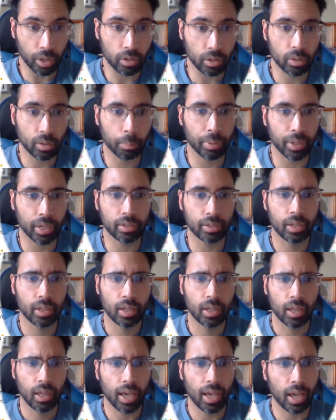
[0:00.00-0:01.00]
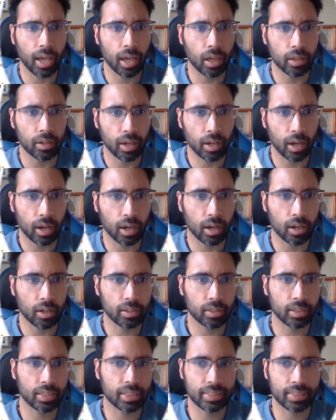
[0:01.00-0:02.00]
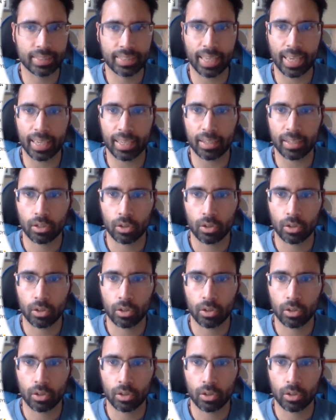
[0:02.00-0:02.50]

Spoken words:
a bid and take